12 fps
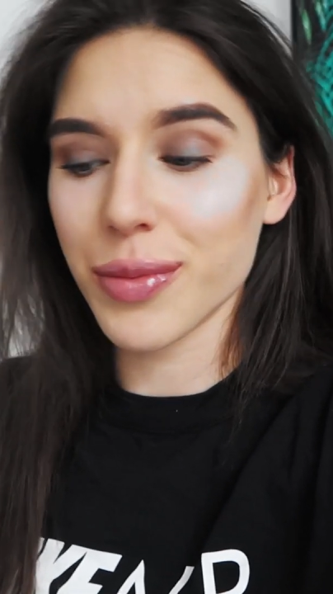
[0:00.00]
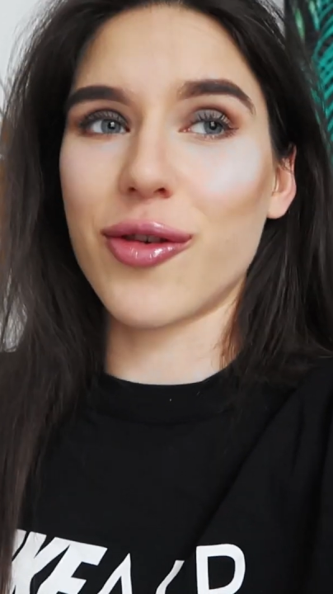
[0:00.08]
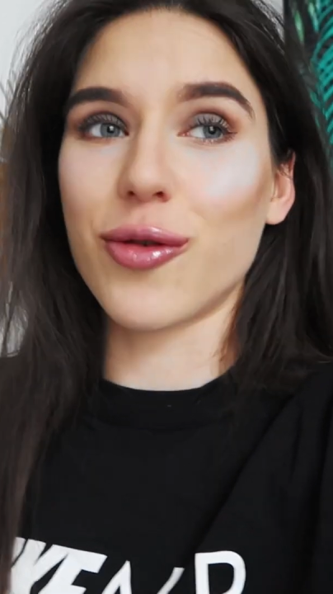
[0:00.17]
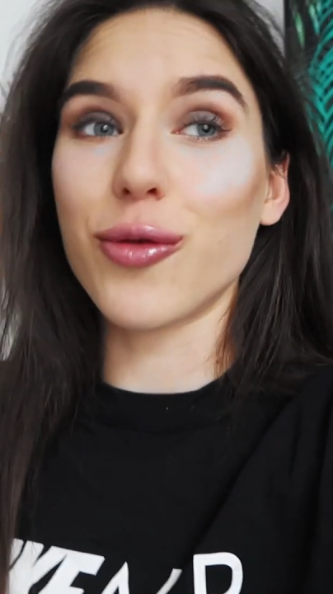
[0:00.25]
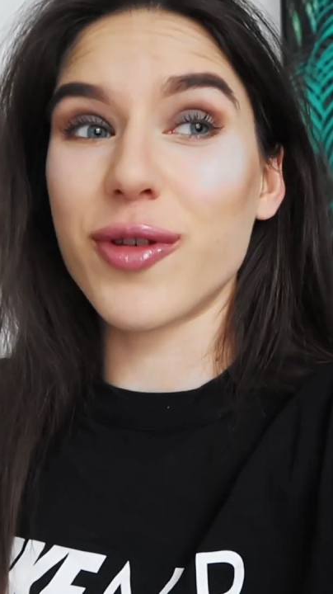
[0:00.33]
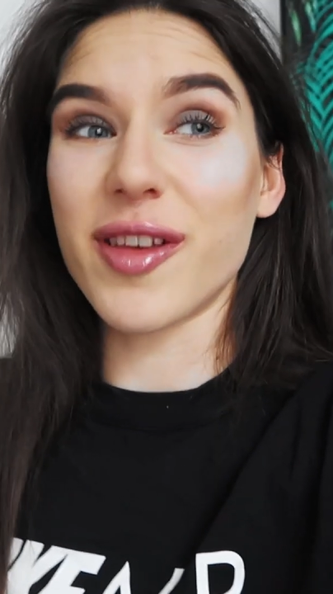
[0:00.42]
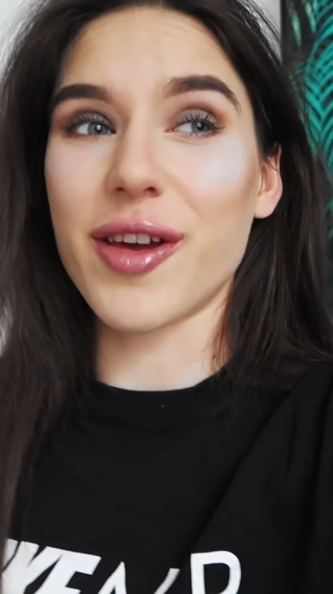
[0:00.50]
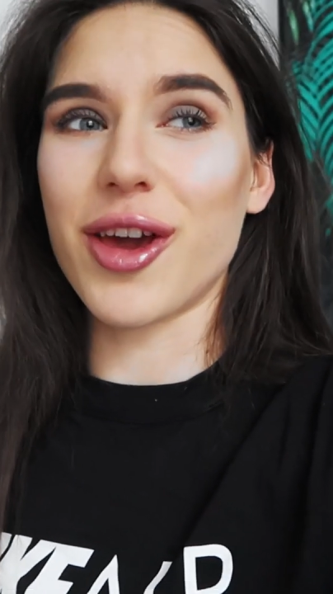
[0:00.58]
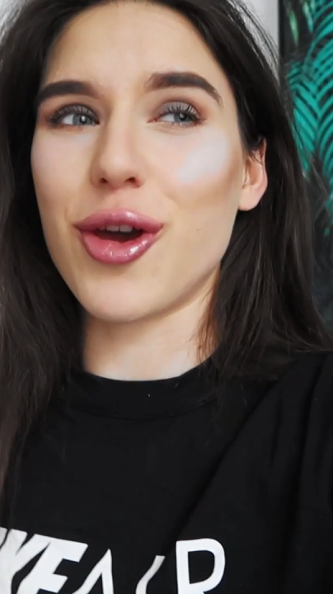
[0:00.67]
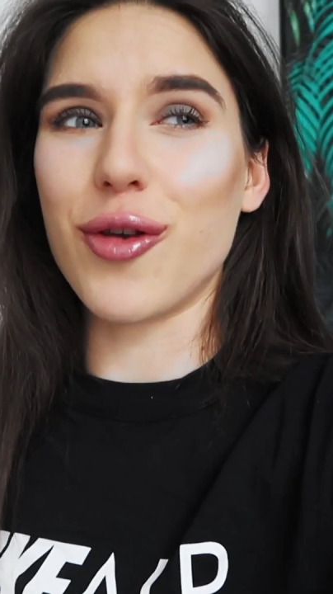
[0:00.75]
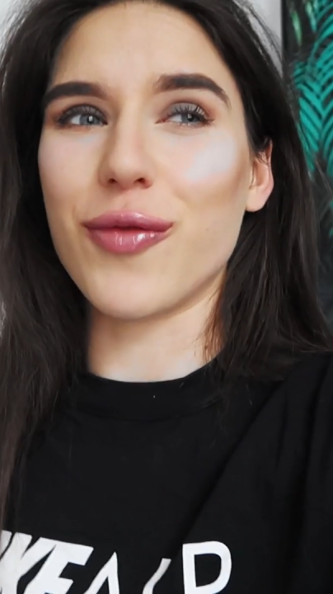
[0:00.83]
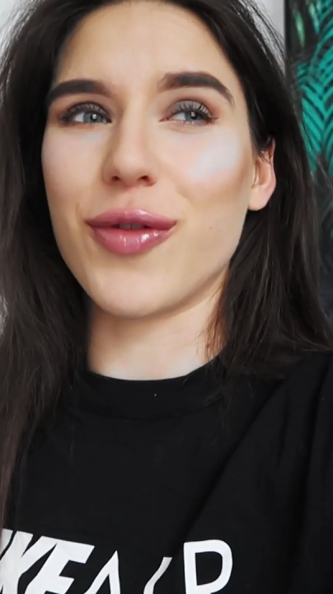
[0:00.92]
The sauce that I
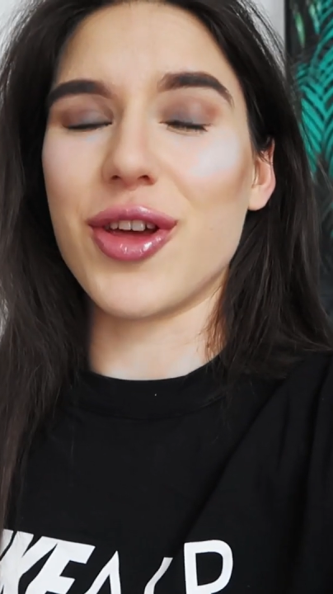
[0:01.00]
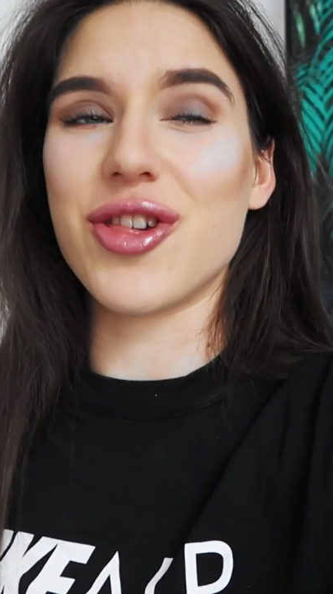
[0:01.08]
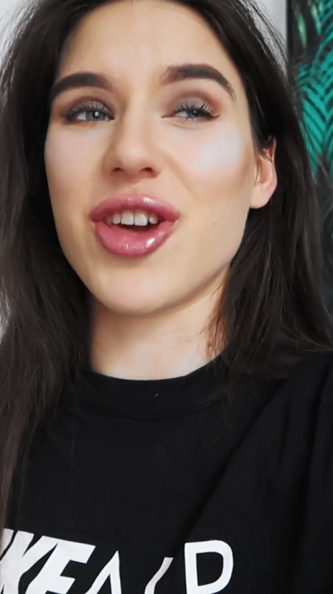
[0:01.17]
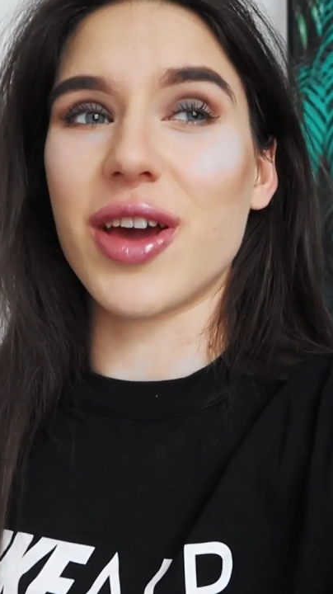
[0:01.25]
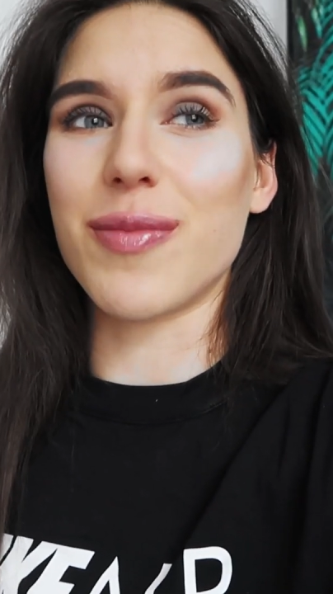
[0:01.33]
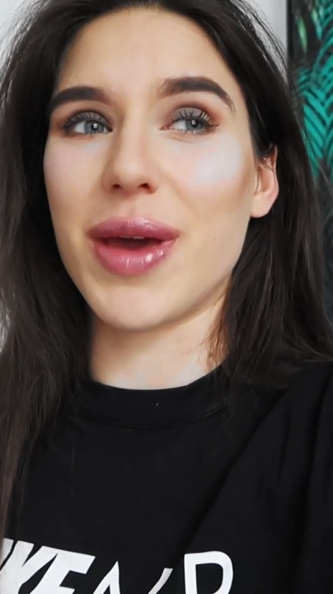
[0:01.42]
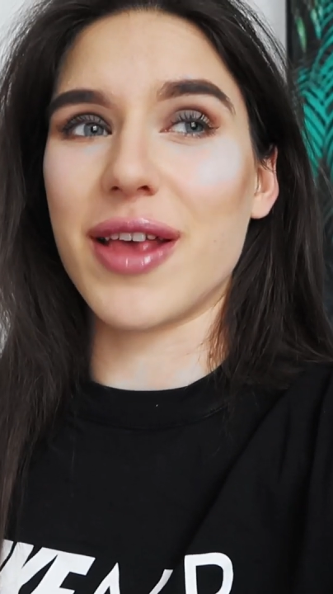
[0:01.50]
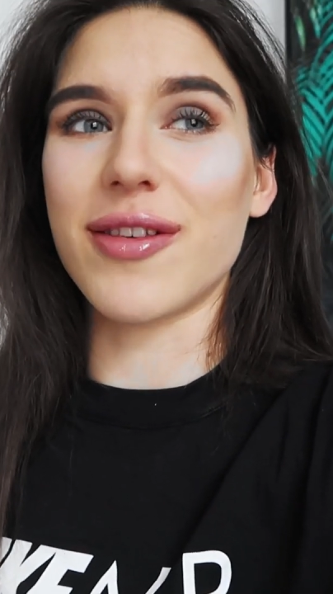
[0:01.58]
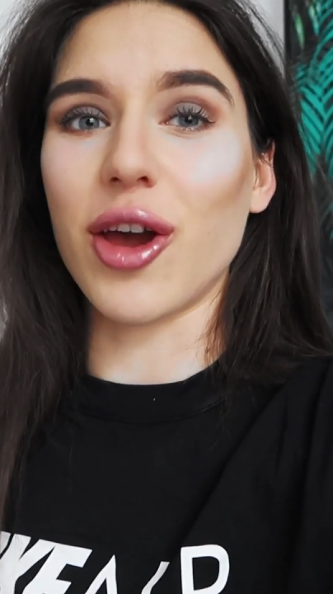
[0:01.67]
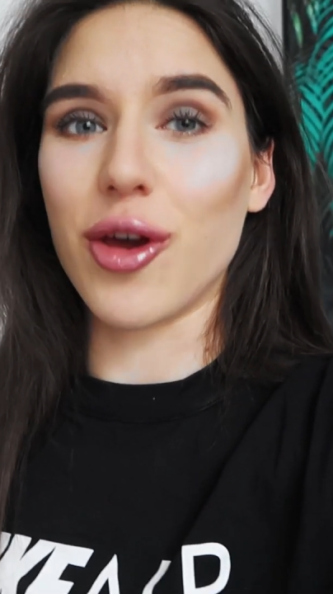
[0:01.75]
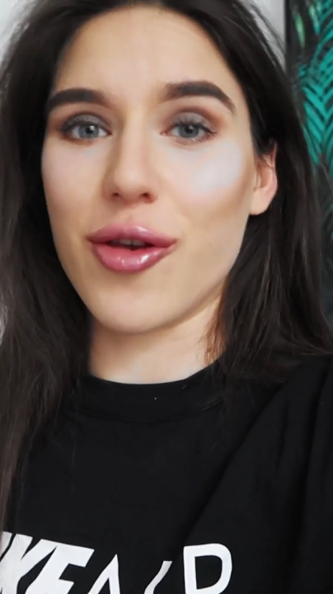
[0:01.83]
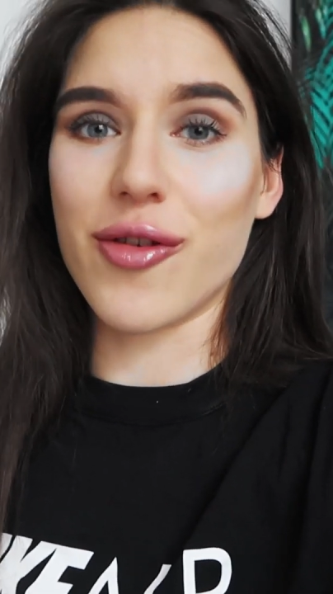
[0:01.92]
use for the chickpeas,
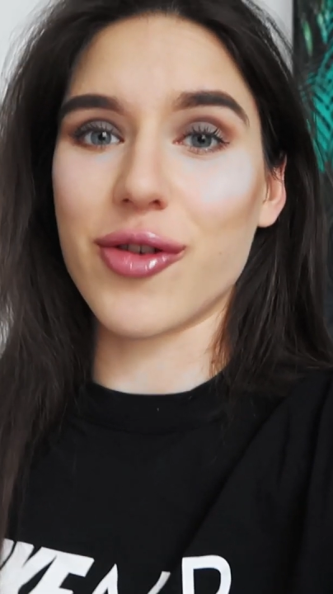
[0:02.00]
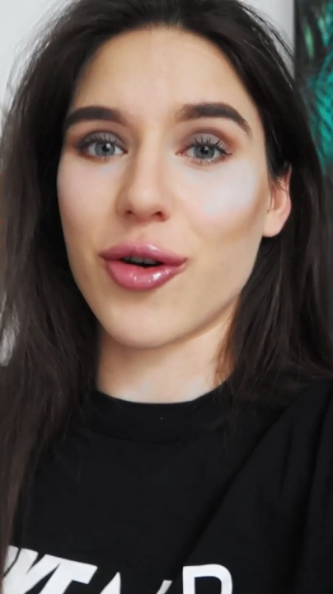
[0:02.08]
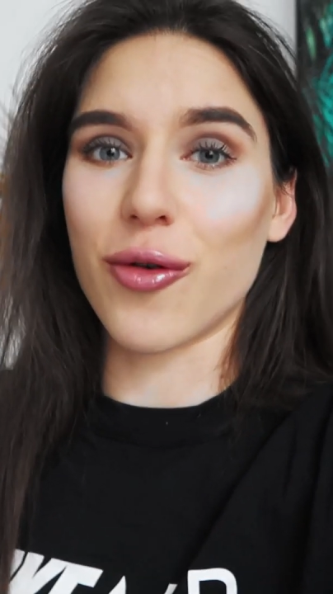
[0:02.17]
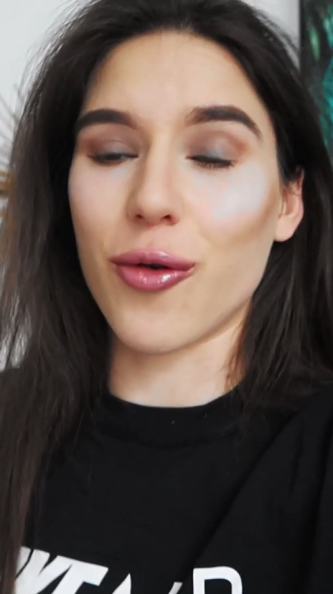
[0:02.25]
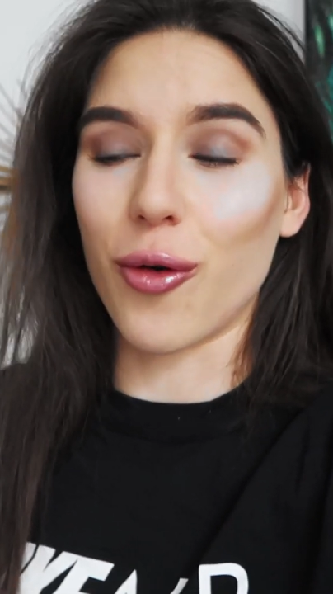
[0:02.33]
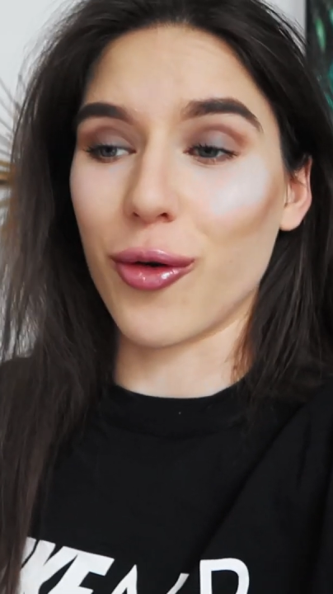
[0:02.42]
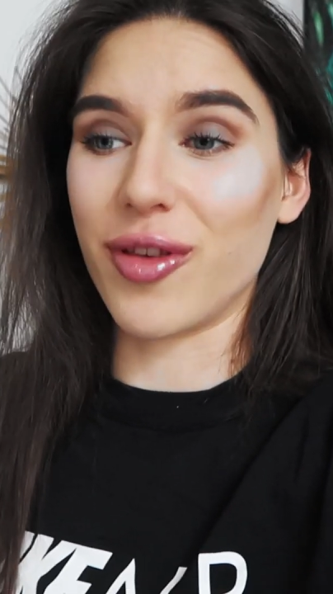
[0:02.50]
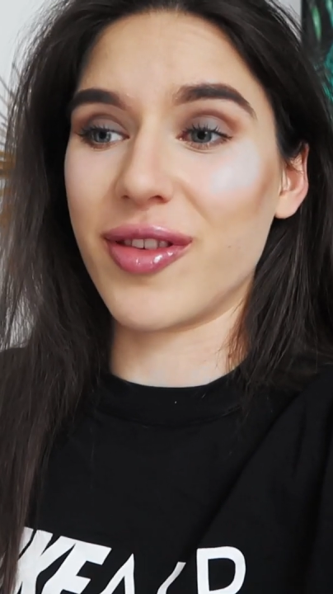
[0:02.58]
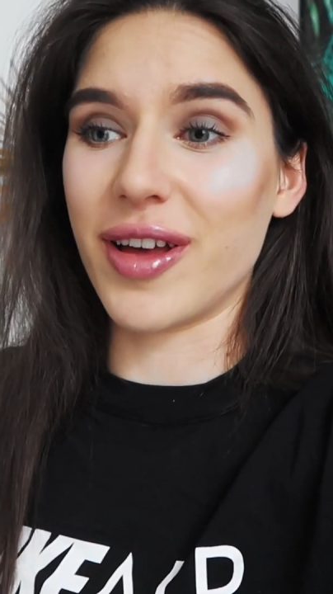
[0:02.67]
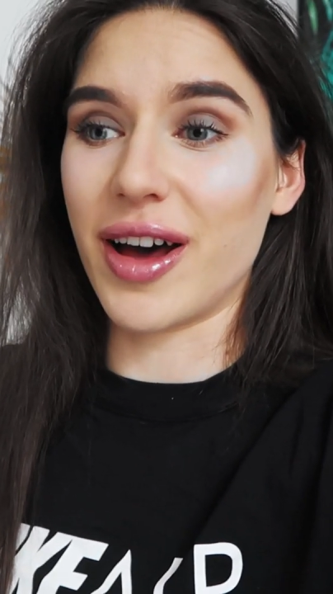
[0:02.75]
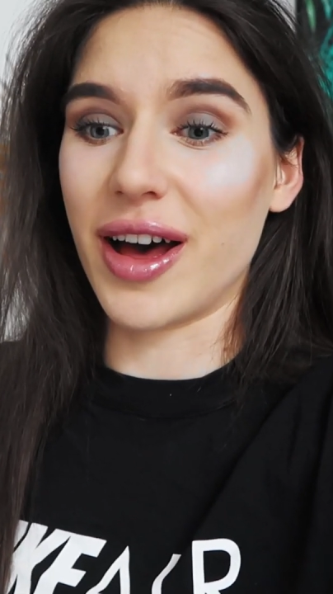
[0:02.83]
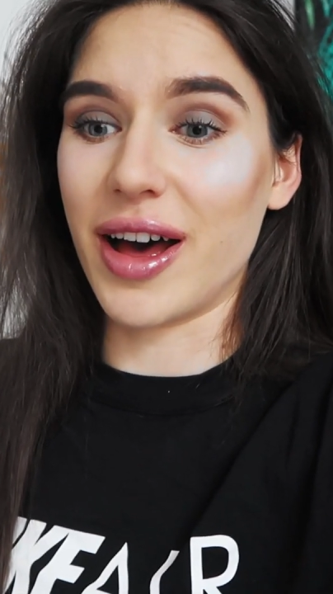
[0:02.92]
I use it
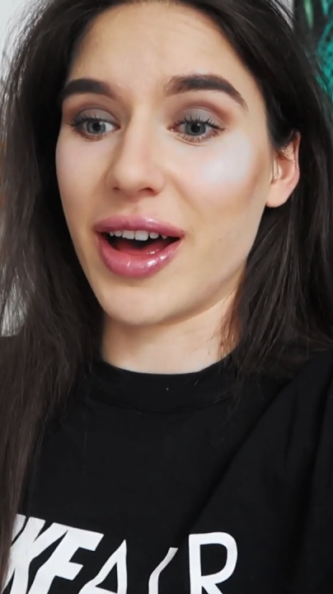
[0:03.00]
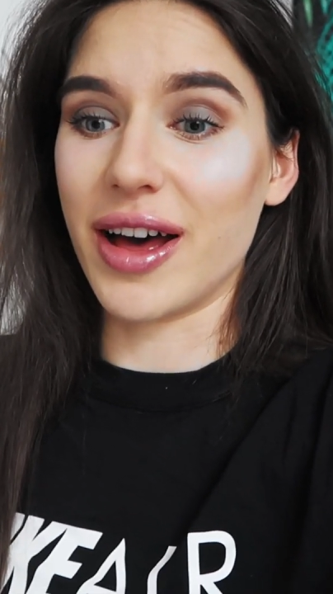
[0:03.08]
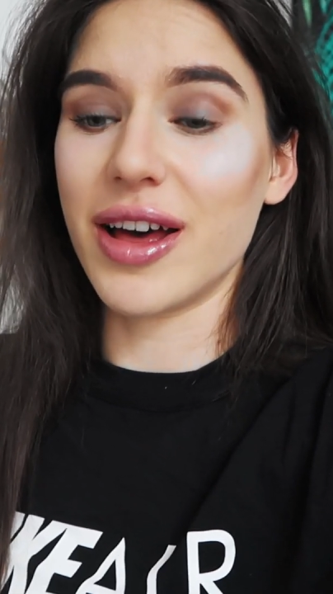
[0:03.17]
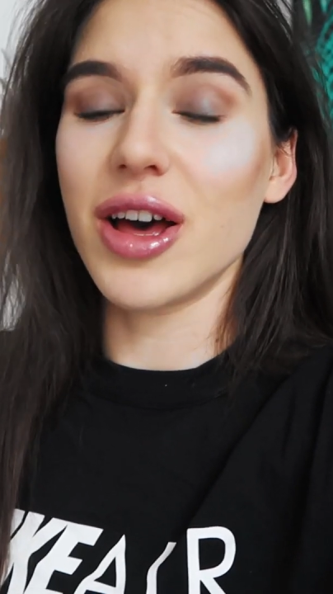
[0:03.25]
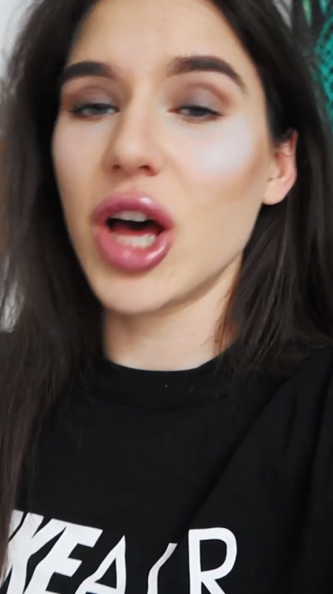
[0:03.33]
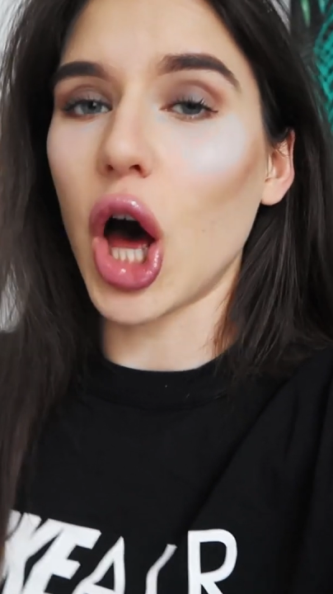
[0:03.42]
across a